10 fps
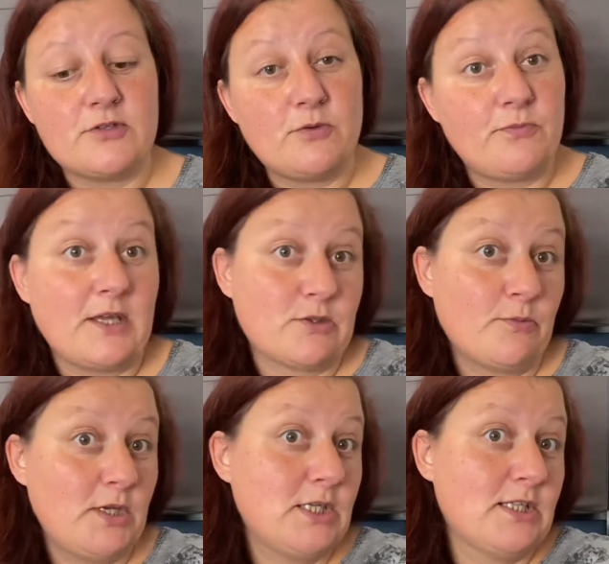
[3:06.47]
so that's what I'll be
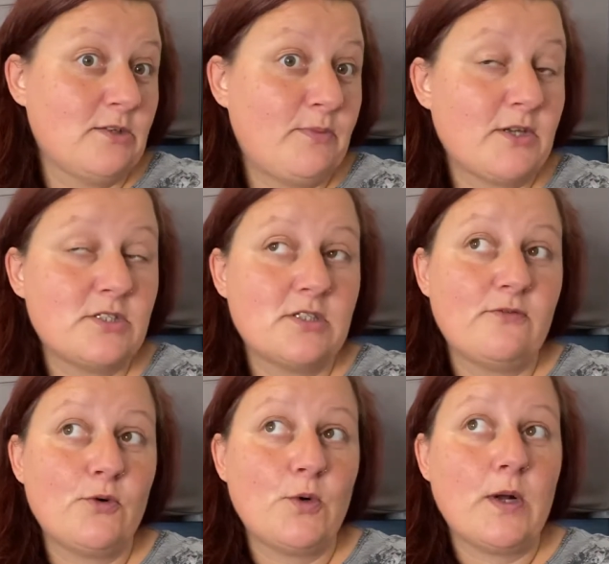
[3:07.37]
using those buttons for.